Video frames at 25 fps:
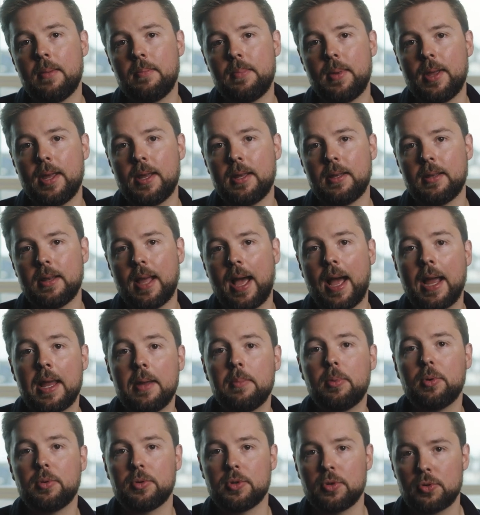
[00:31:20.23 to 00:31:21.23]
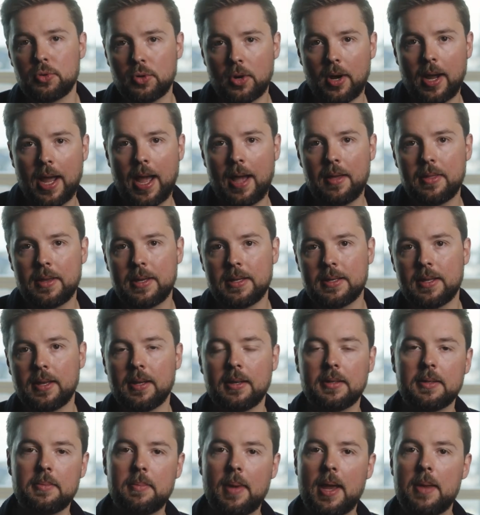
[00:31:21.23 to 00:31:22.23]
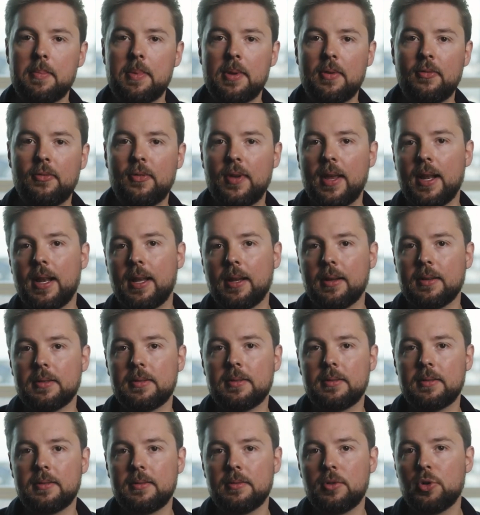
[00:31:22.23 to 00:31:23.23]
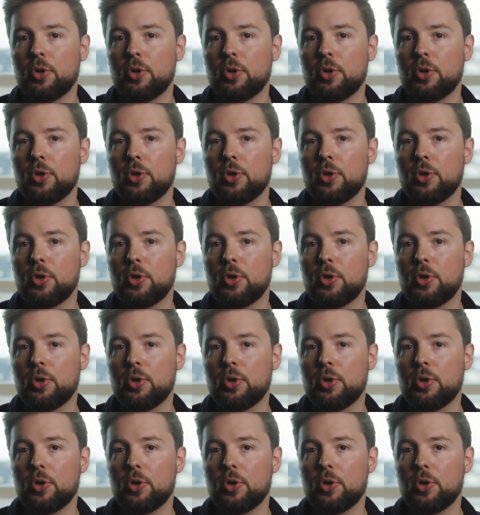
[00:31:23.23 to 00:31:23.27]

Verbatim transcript: being able to try out these things and maybe feeling as